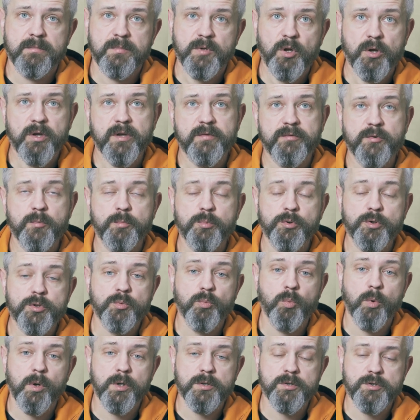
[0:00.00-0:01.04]
if you put
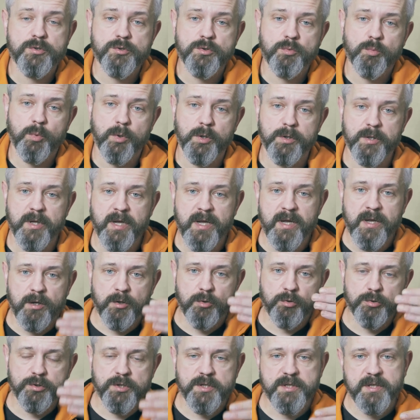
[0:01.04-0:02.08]
1-to-1,
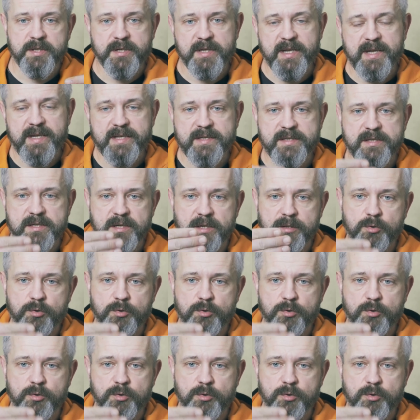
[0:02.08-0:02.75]
180 and